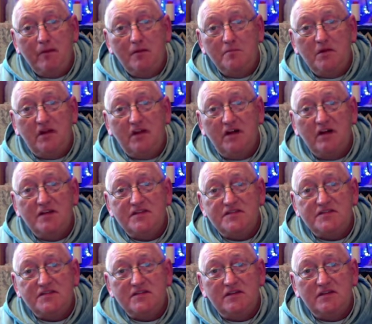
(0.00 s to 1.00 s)
Because
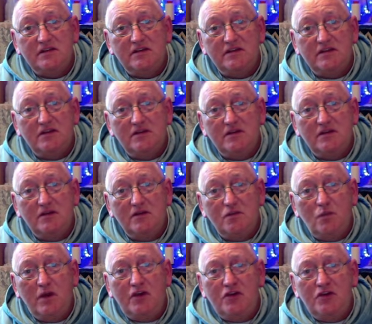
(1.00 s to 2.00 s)

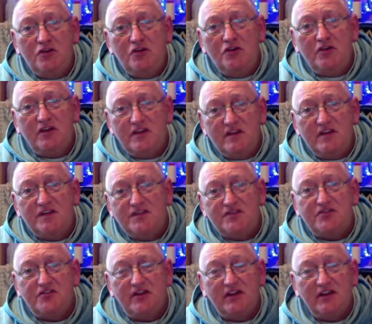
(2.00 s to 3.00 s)
when you look at
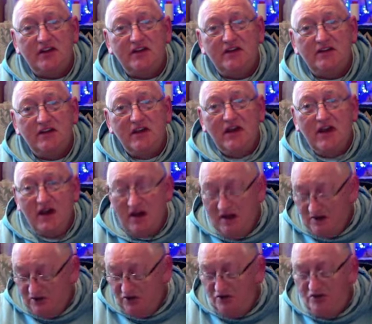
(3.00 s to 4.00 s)
history
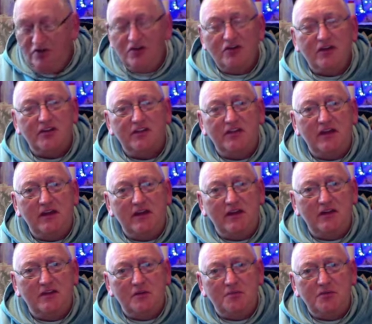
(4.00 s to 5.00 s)
and you look at the,
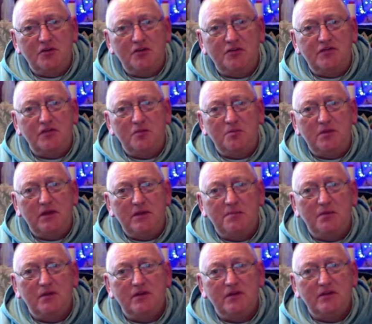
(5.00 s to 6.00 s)
the beautiful
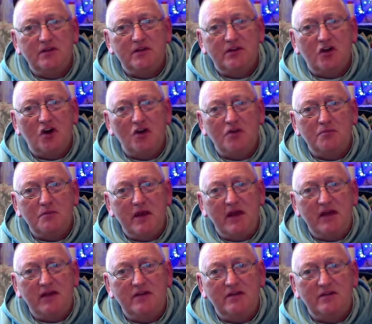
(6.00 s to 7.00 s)
people that God
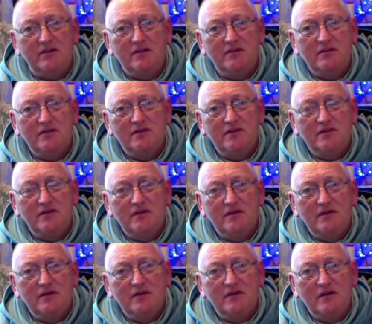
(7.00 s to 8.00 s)
made,
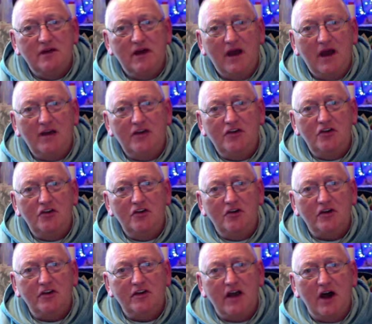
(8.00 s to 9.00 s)
and you
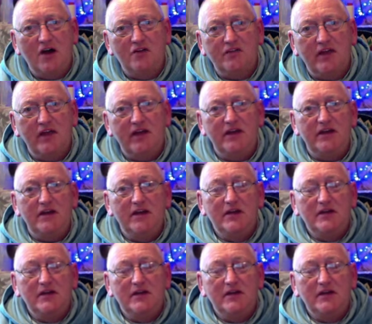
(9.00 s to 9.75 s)
look at how they